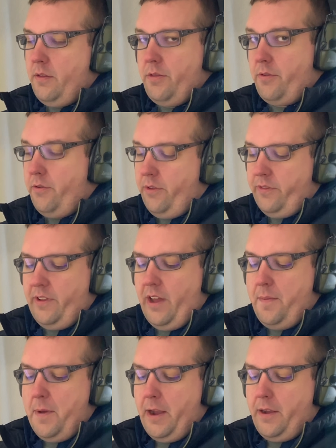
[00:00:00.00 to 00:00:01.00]
throw the
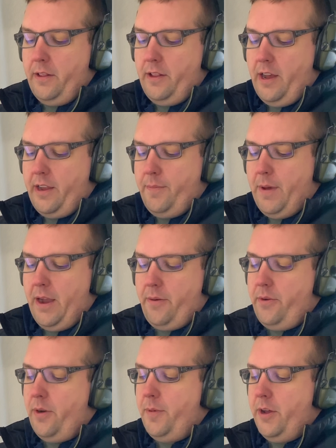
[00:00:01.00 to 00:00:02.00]
slide back and lock it back
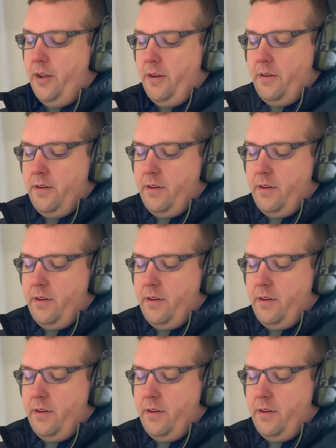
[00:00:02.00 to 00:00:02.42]
when I'm done.